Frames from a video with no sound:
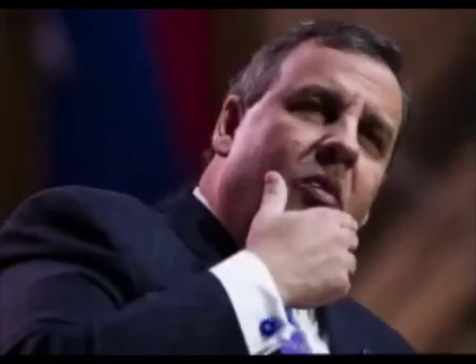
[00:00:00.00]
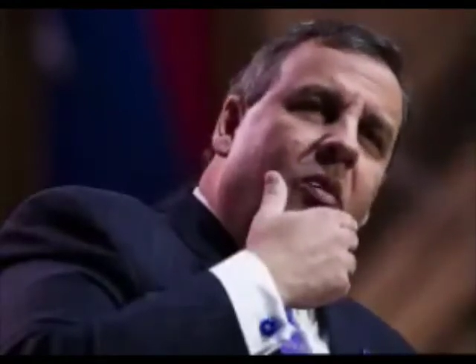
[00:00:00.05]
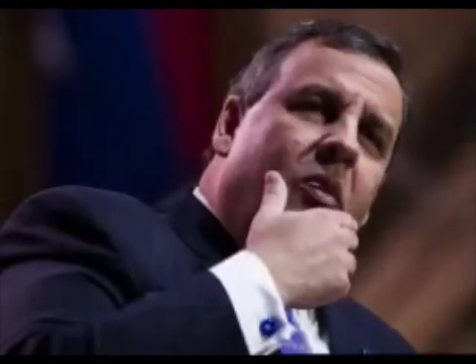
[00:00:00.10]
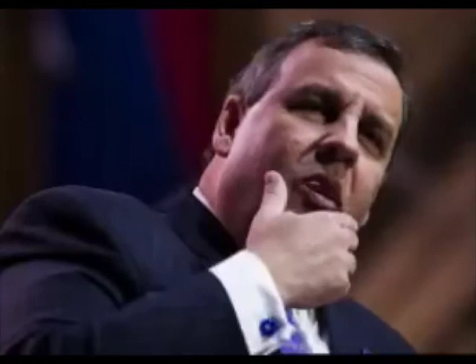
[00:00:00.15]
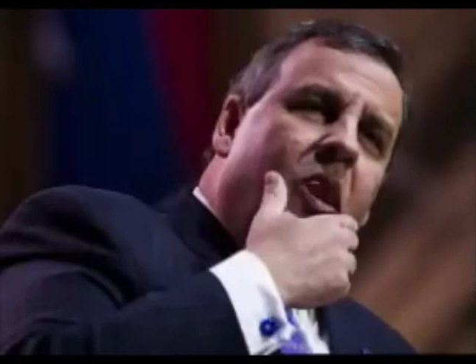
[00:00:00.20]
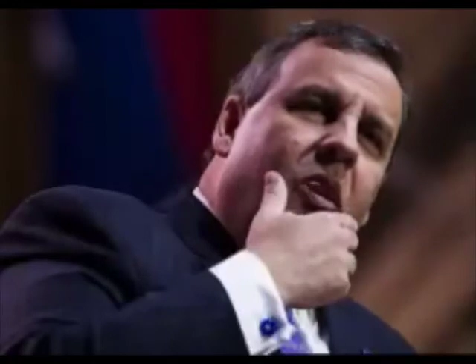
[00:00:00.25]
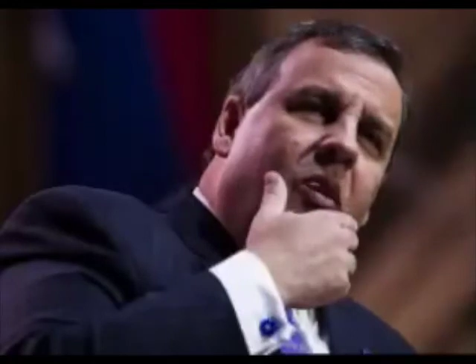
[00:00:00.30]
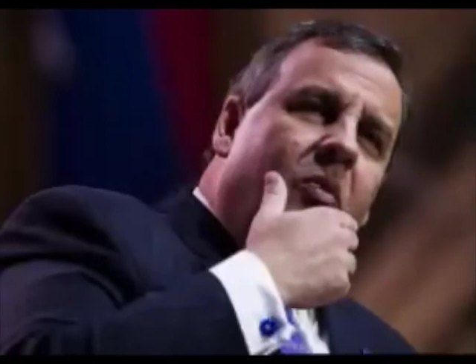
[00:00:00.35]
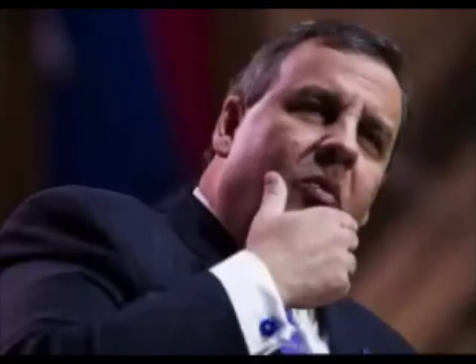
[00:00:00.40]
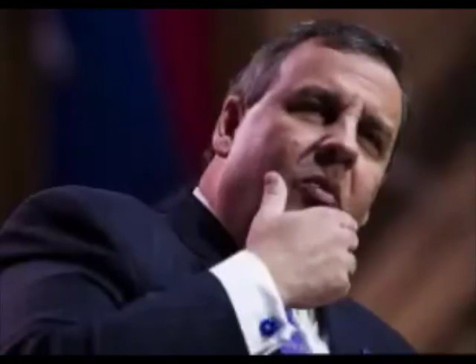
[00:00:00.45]

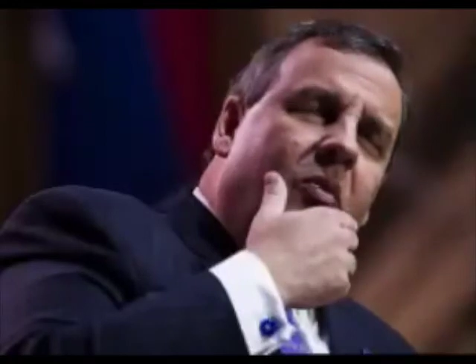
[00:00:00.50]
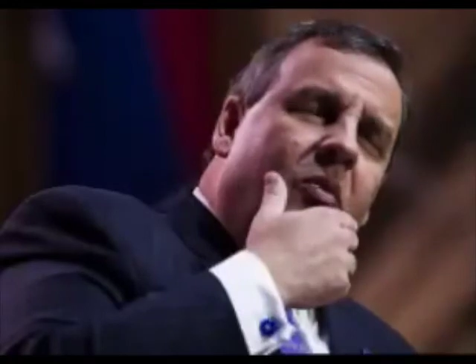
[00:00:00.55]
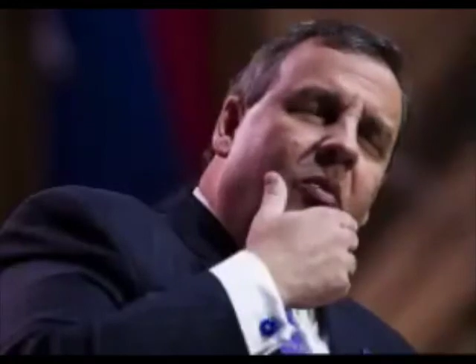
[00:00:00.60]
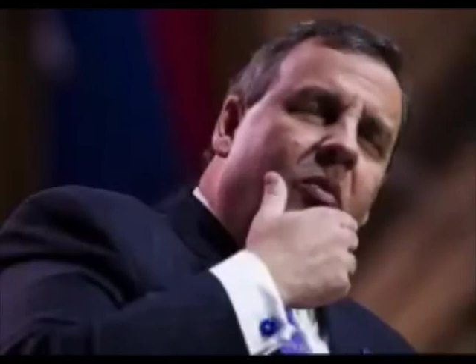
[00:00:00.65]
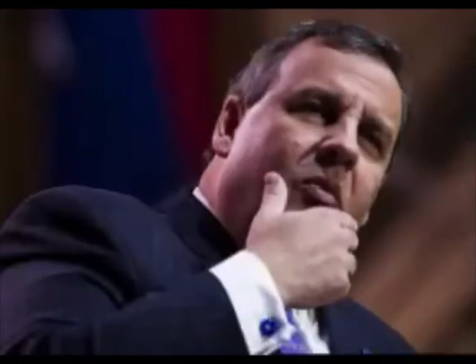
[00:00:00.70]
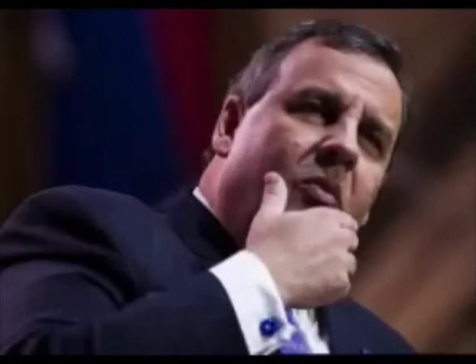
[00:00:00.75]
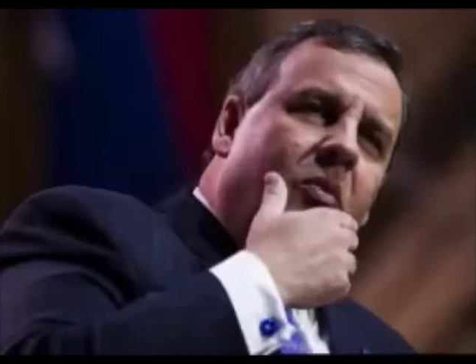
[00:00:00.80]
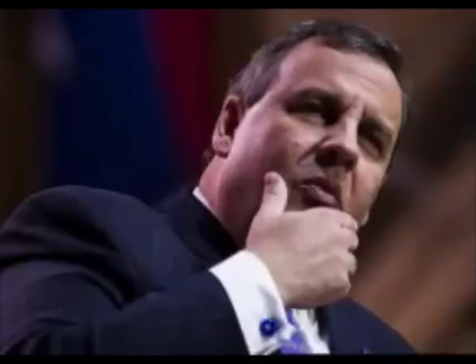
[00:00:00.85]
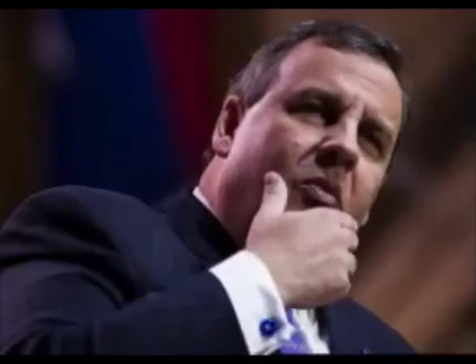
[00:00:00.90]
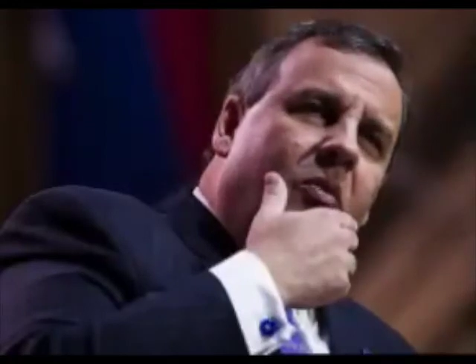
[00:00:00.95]
Yeah,
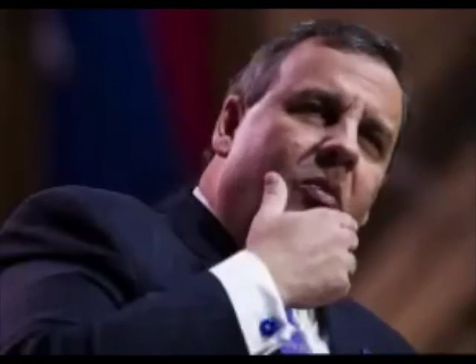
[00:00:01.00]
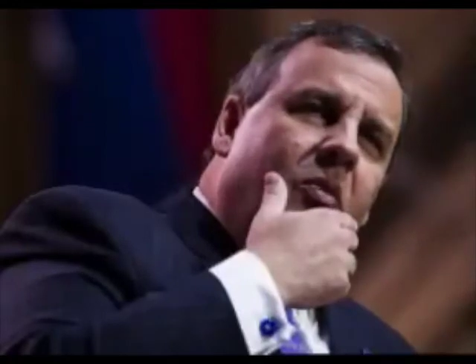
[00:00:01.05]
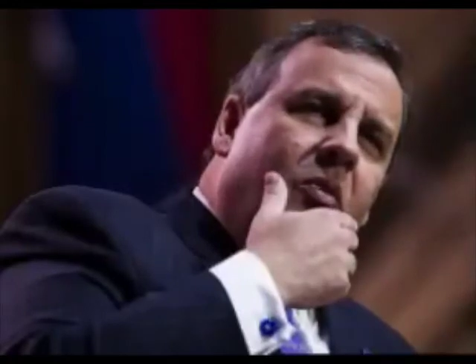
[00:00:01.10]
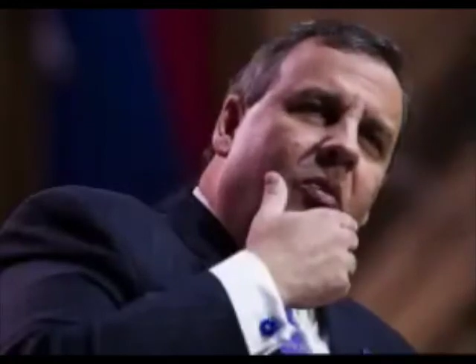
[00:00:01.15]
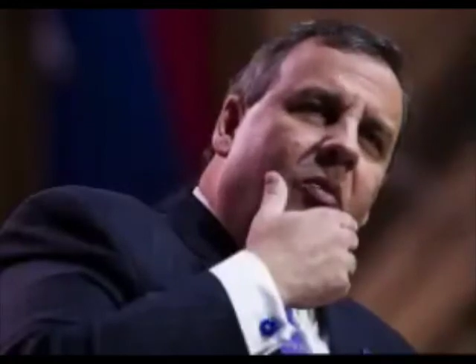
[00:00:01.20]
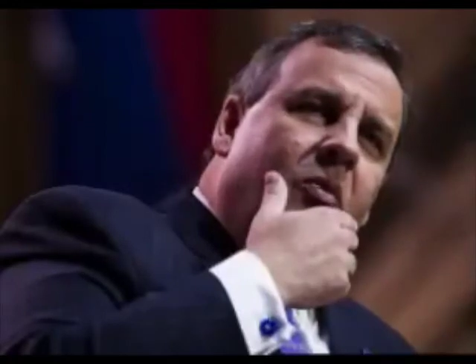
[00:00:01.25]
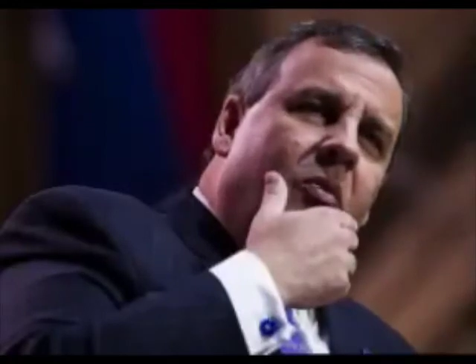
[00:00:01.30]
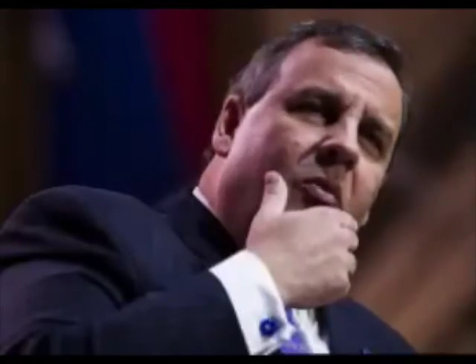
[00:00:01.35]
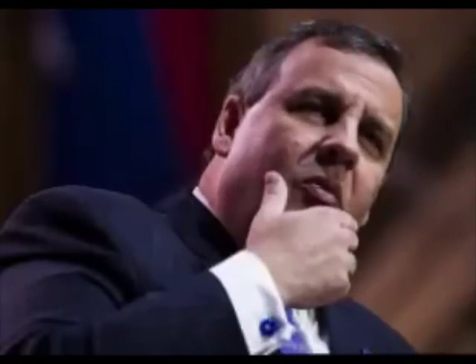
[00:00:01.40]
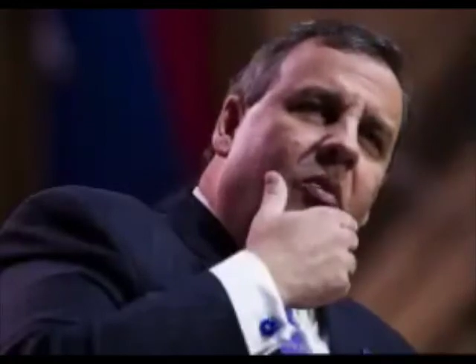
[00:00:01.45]

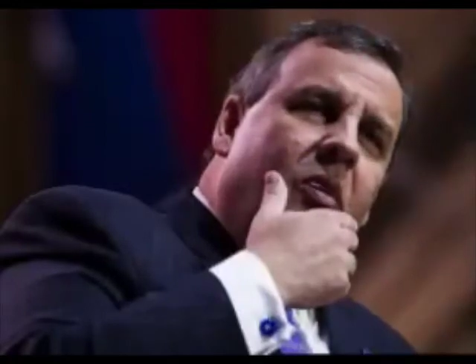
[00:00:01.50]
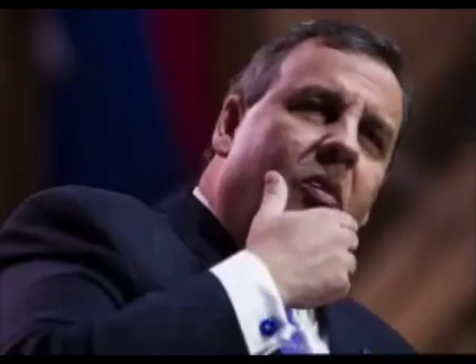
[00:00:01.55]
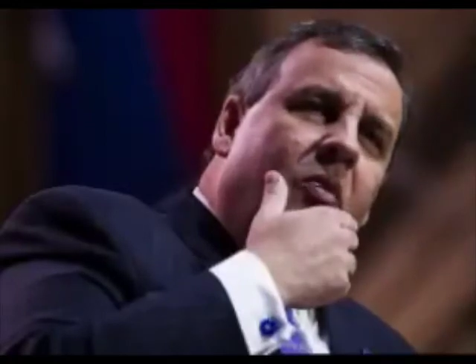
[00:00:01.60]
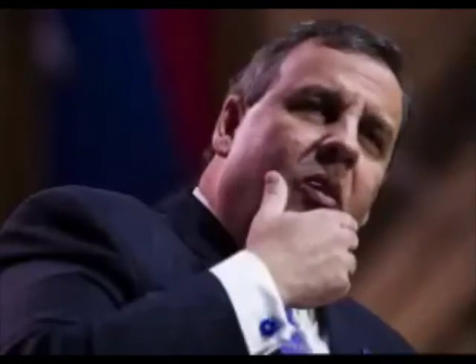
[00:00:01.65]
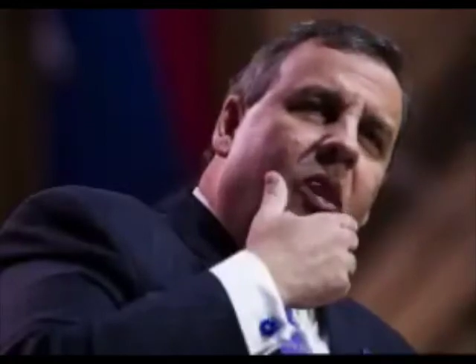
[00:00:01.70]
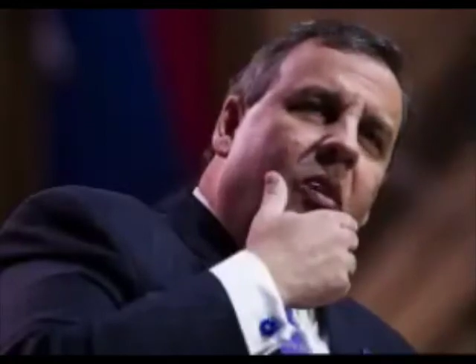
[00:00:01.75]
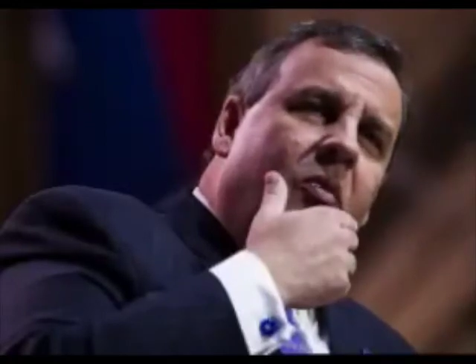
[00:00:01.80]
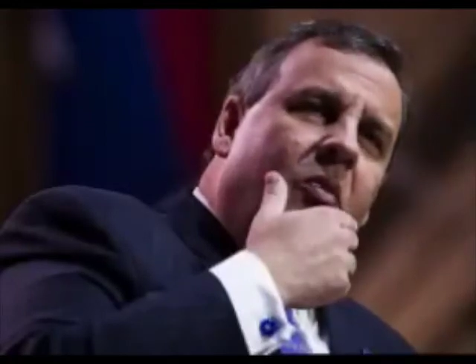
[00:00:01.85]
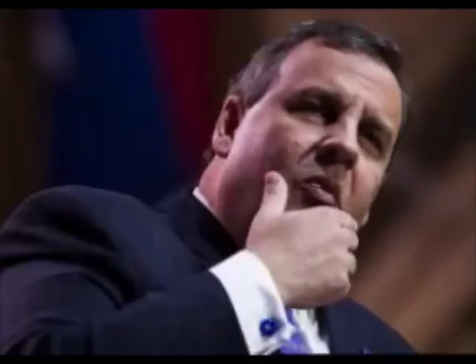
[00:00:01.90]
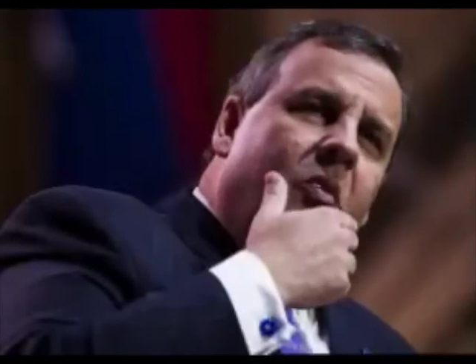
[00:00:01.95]
yeah,
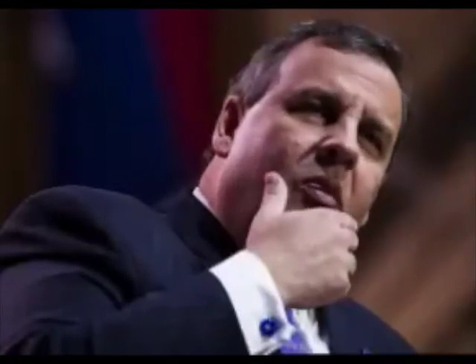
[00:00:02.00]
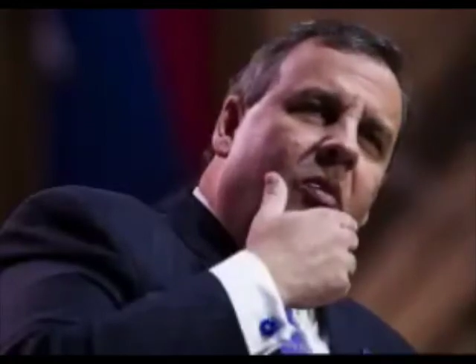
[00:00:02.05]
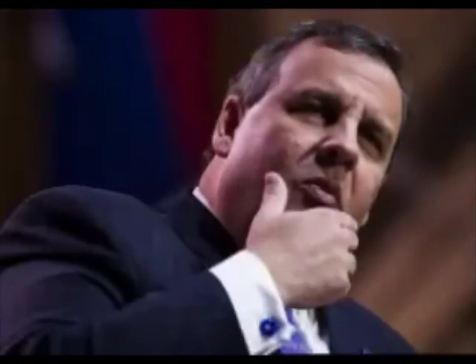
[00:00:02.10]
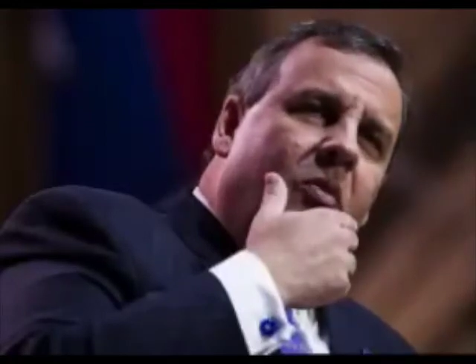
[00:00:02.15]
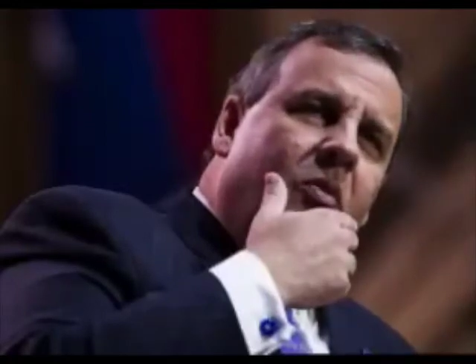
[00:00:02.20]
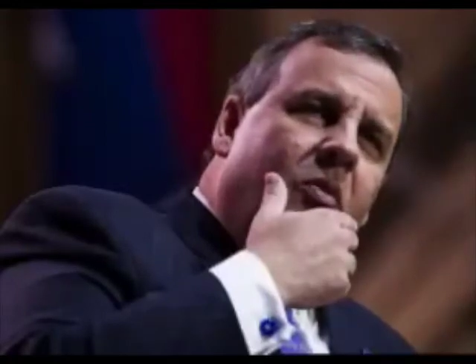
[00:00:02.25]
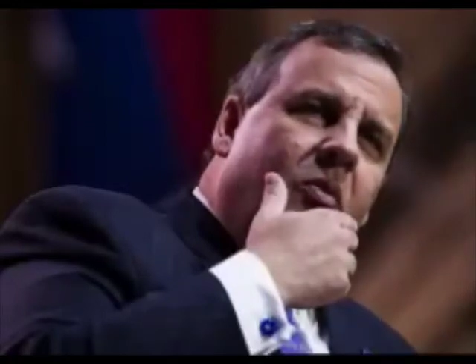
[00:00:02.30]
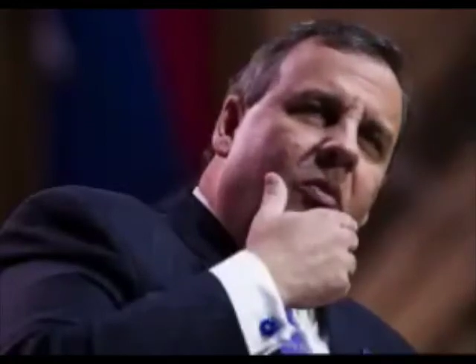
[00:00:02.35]
that's how it is.